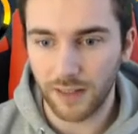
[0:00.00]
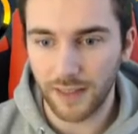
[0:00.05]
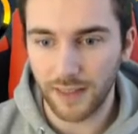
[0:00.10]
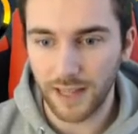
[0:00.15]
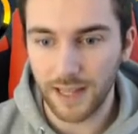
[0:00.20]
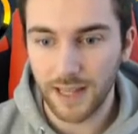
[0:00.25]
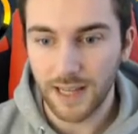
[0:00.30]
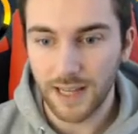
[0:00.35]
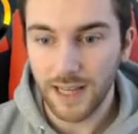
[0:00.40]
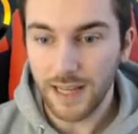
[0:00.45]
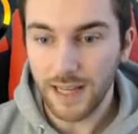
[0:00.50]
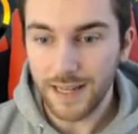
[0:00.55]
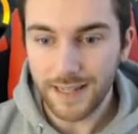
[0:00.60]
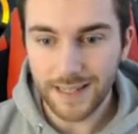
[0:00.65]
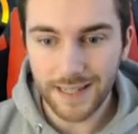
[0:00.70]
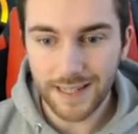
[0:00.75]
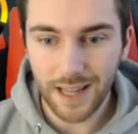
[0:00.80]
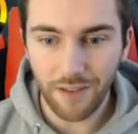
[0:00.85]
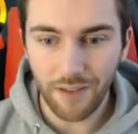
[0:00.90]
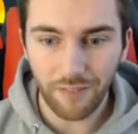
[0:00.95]
there
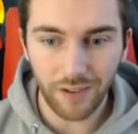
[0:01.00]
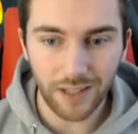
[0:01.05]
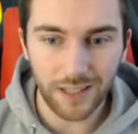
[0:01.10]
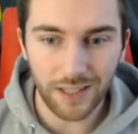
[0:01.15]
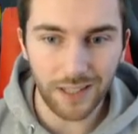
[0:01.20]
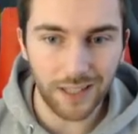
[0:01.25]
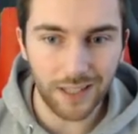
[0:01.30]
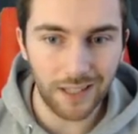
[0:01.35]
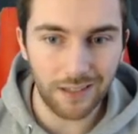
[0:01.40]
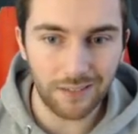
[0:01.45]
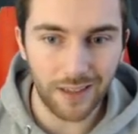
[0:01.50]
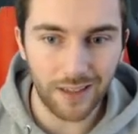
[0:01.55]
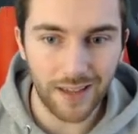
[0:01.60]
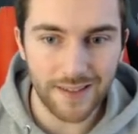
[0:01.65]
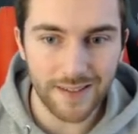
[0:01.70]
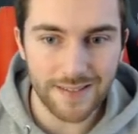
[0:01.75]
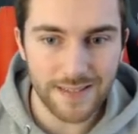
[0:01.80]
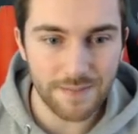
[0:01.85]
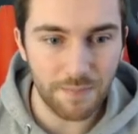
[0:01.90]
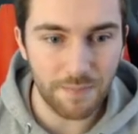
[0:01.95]
definitely is
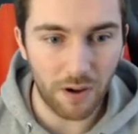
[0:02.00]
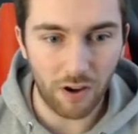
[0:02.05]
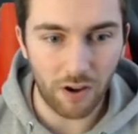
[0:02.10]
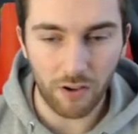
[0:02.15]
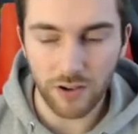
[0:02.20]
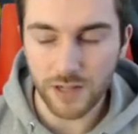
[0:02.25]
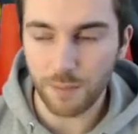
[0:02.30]
a smart